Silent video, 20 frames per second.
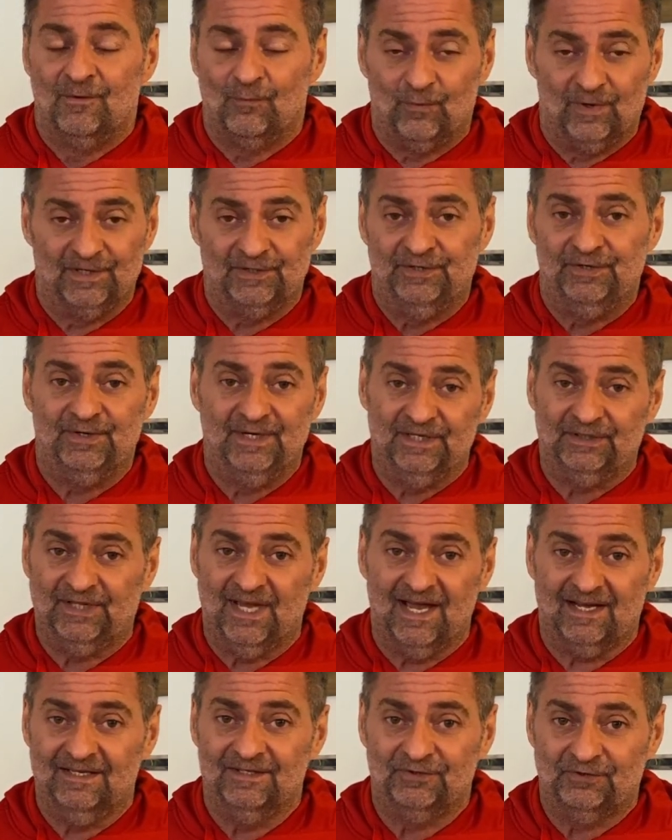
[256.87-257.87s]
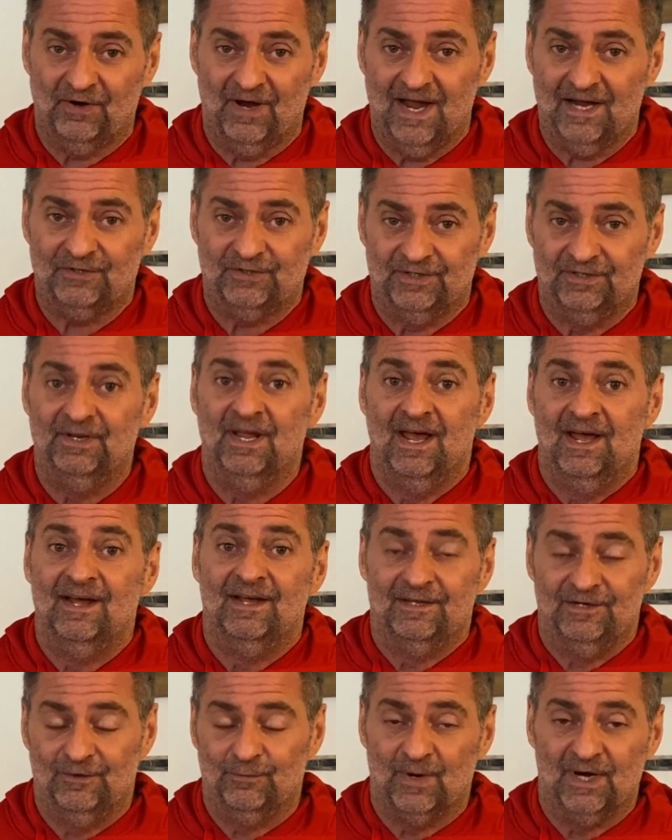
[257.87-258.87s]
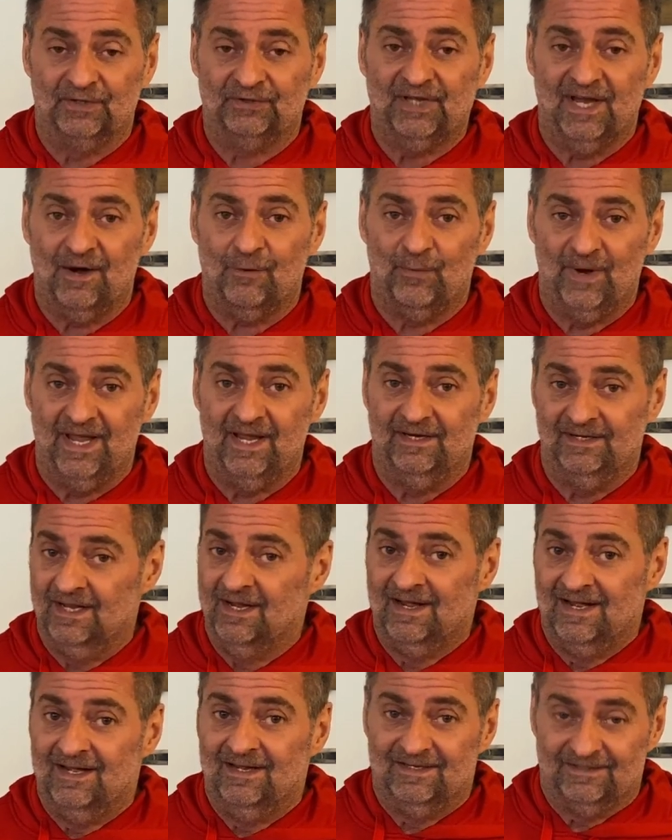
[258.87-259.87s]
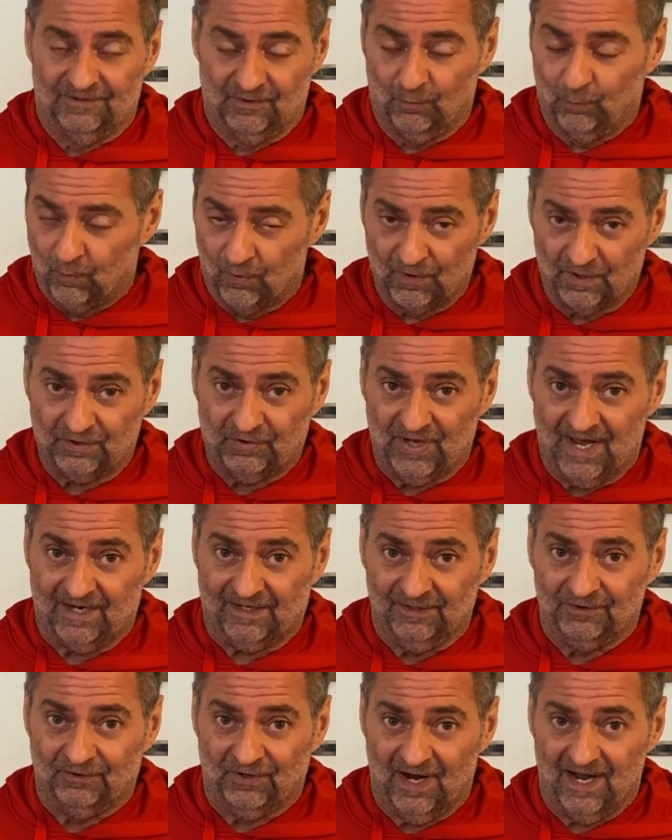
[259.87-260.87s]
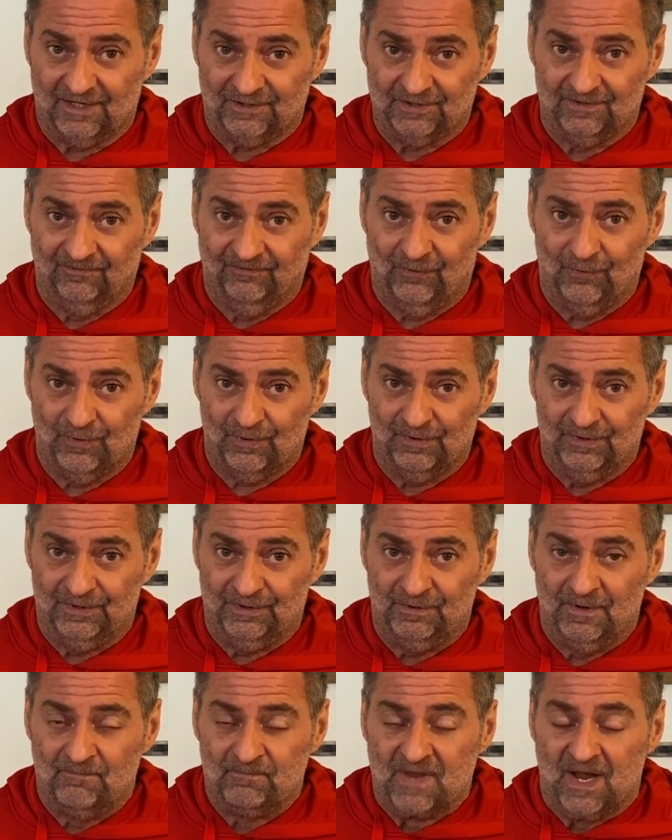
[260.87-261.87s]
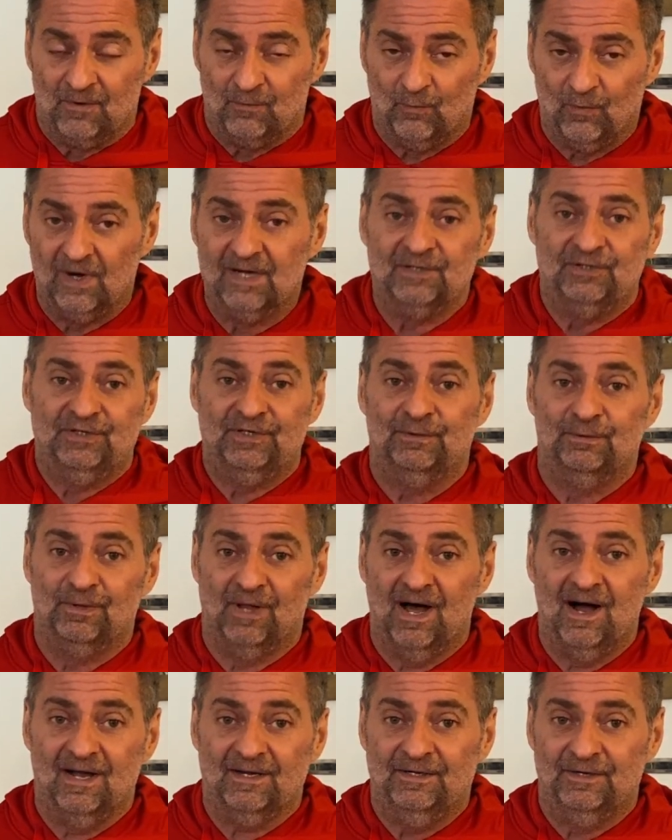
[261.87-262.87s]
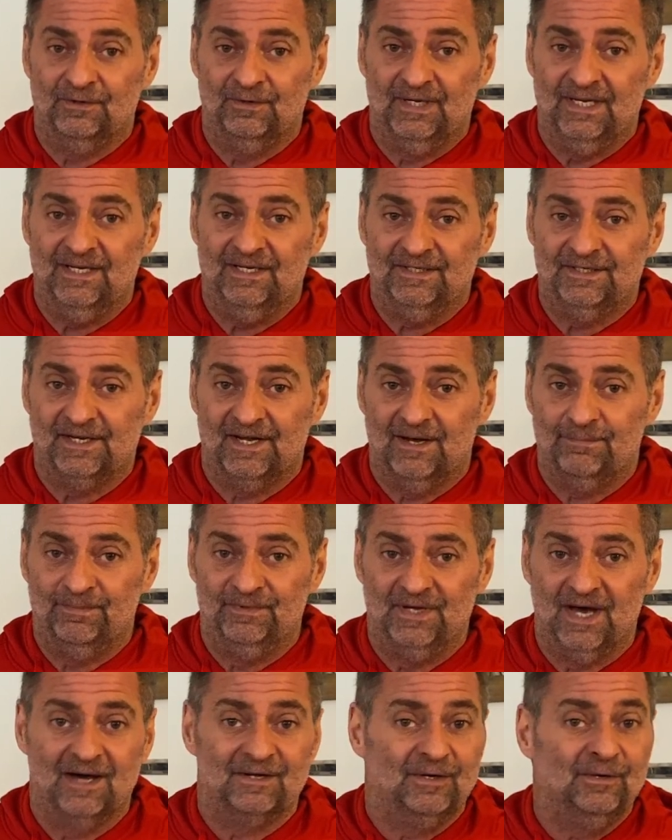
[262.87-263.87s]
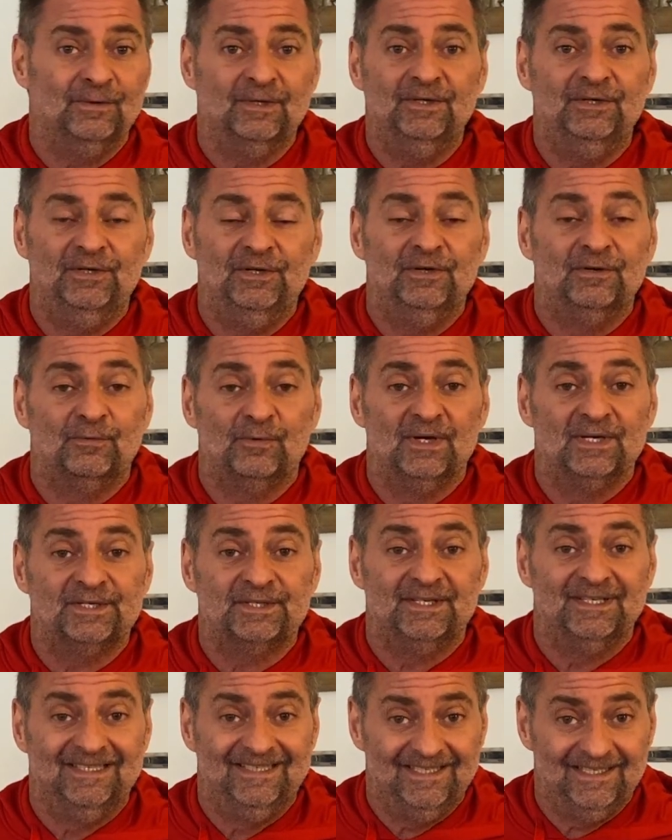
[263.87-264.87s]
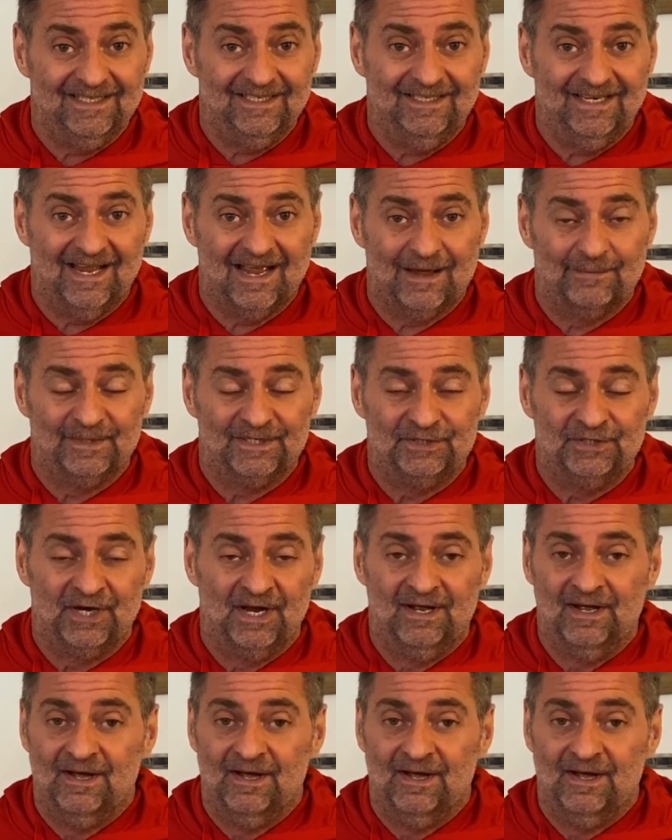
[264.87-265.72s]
Once you get that contraction, you want that weight to work that contraction for you. Once you lock your knees up, not only do you risk knee damage,